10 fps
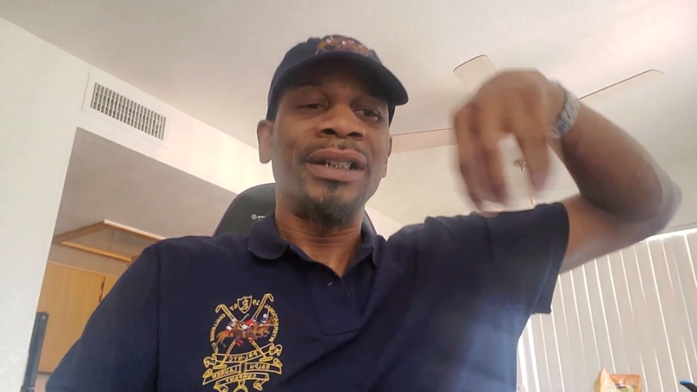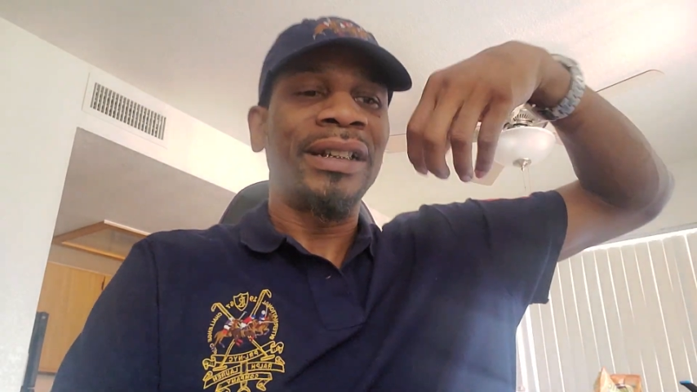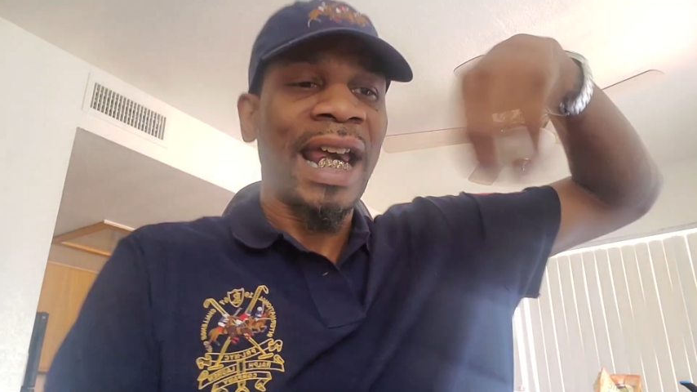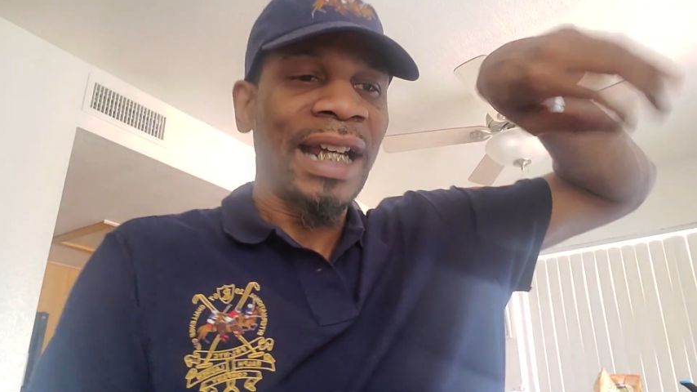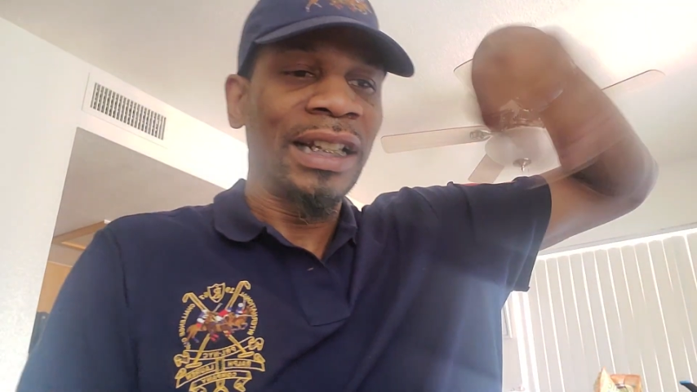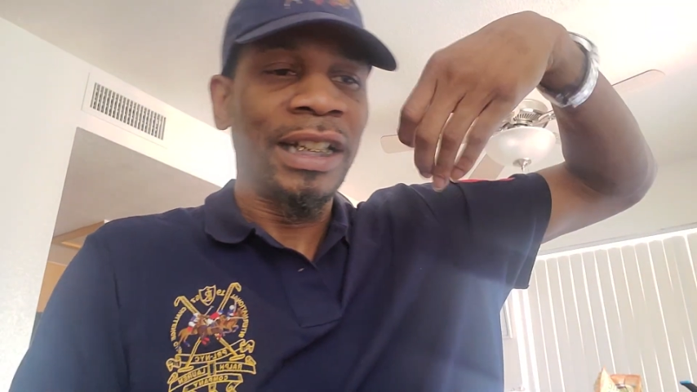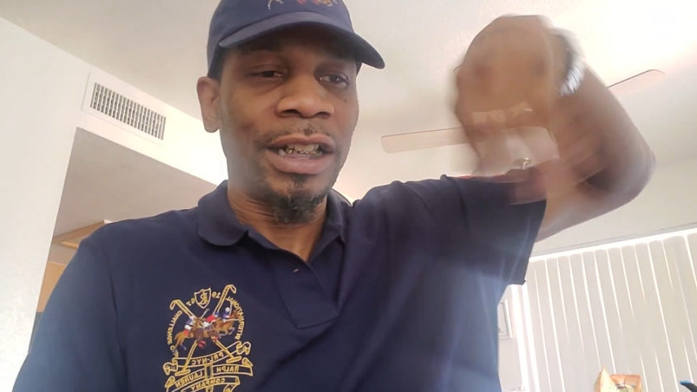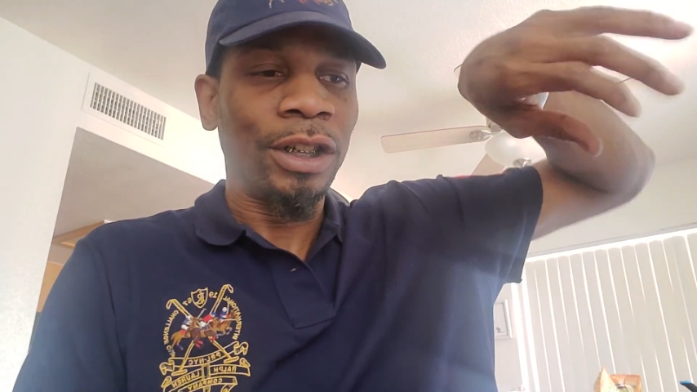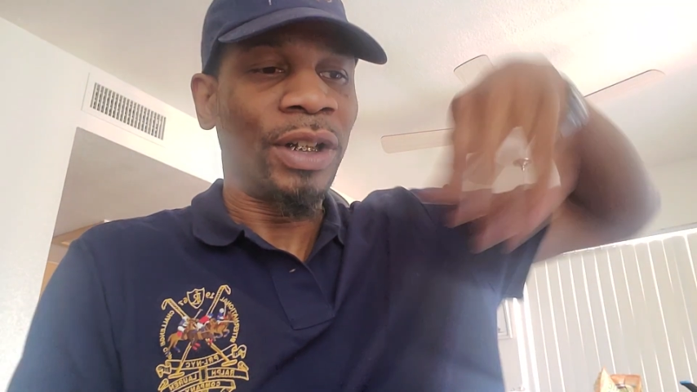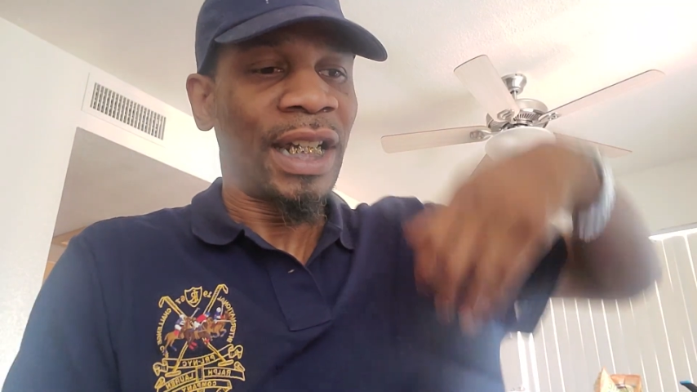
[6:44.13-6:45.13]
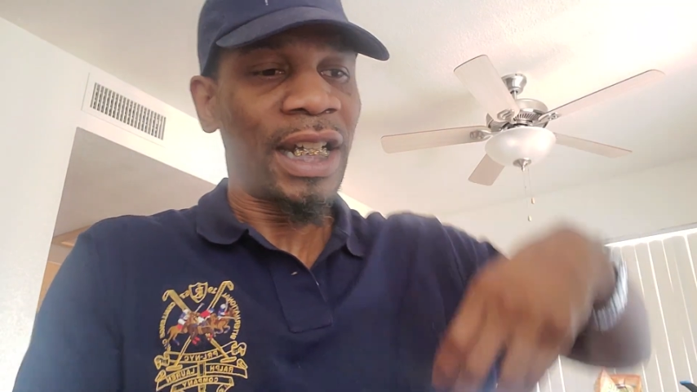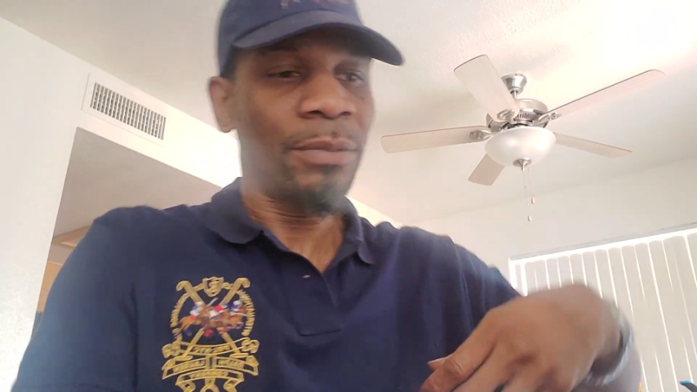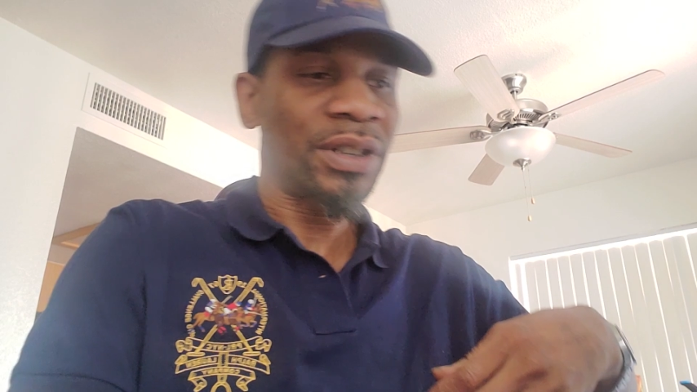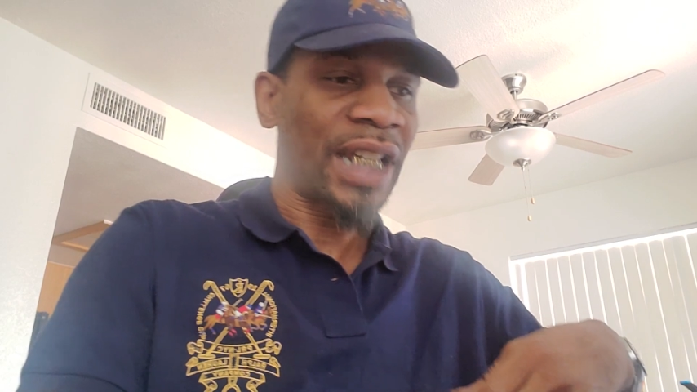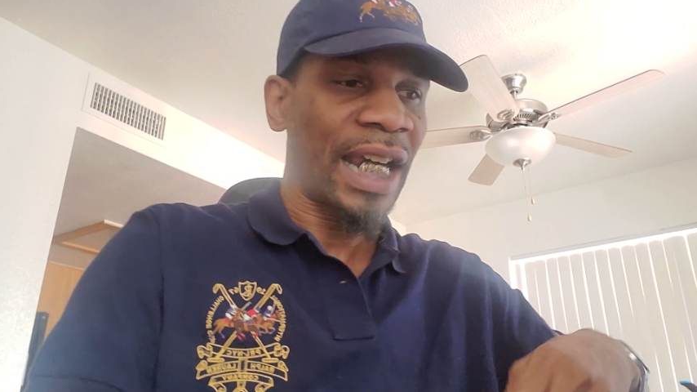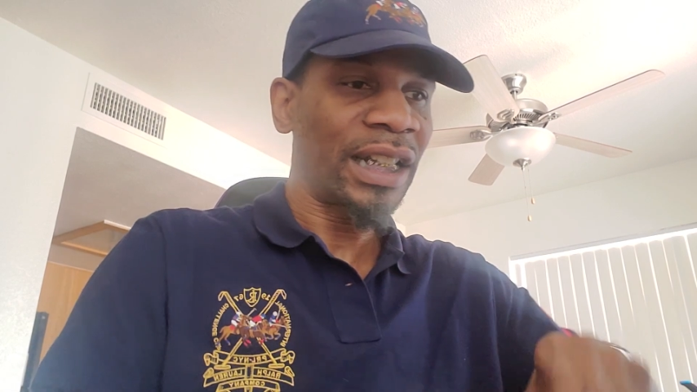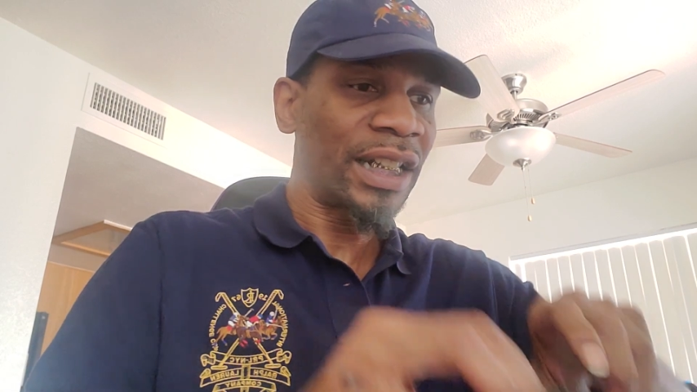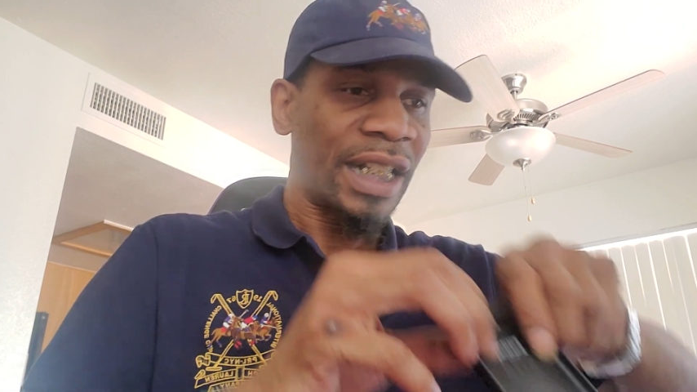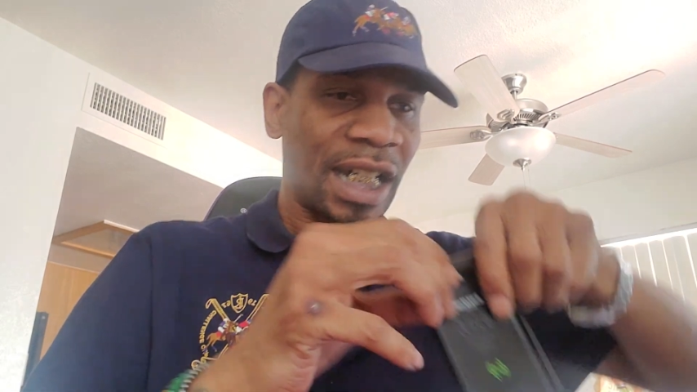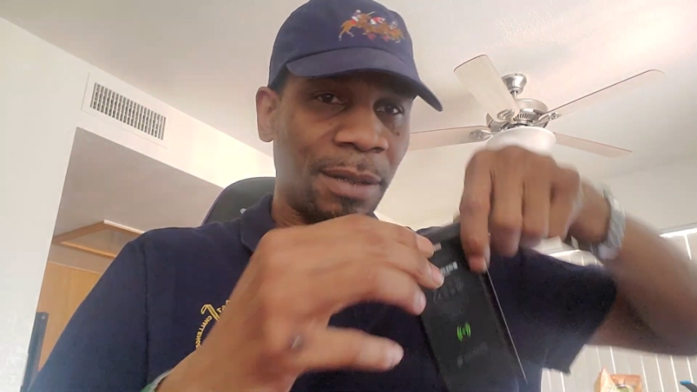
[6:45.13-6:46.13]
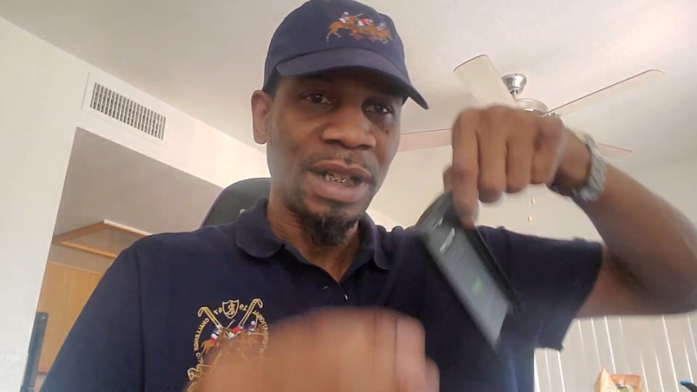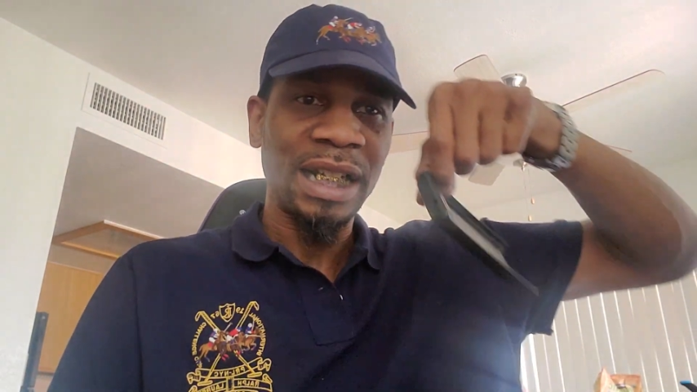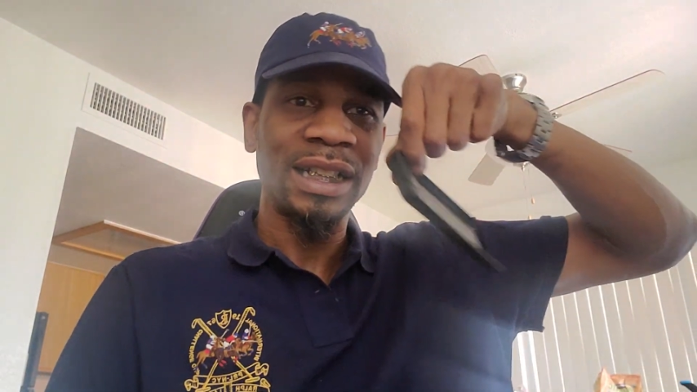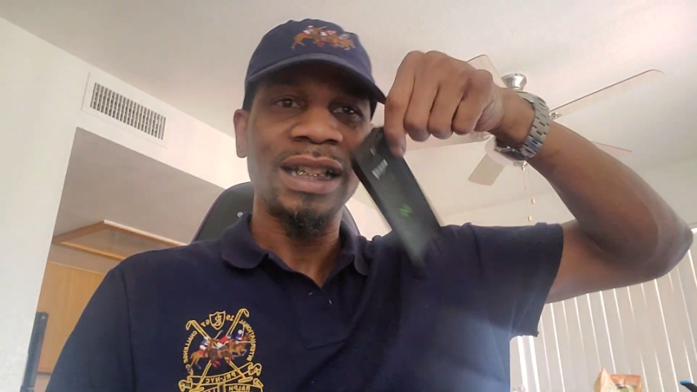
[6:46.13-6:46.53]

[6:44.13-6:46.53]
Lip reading: dangling and he was dangling the hammer like this,